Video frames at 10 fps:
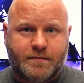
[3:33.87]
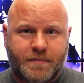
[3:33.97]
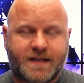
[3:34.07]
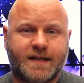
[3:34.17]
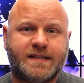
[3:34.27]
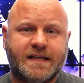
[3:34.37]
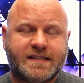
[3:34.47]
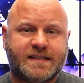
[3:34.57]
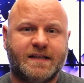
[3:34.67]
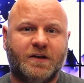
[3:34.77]
because he's
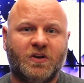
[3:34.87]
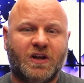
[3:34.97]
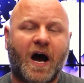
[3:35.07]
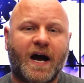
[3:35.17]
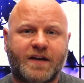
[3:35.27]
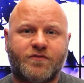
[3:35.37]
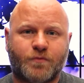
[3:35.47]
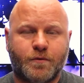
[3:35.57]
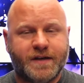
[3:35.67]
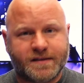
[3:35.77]
still lying
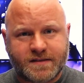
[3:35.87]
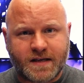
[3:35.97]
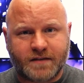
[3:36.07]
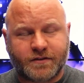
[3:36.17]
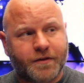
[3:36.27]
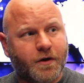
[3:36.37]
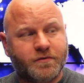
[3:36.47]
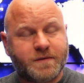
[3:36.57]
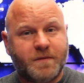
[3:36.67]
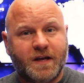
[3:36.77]
through his teeth. Although,
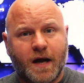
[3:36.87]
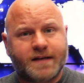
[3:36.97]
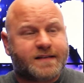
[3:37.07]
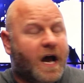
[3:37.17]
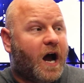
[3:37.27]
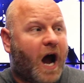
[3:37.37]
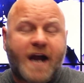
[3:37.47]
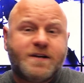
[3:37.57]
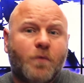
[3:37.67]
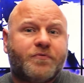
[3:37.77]
to be honest,
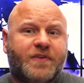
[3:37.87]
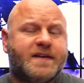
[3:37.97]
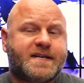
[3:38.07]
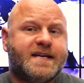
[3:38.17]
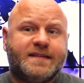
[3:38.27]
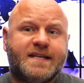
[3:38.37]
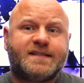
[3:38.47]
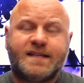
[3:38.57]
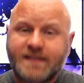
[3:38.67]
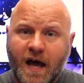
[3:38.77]
I don't think he
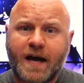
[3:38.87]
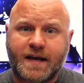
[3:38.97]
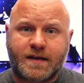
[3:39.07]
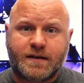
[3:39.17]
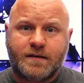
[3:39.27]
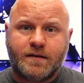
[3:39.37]
thinks he's lying.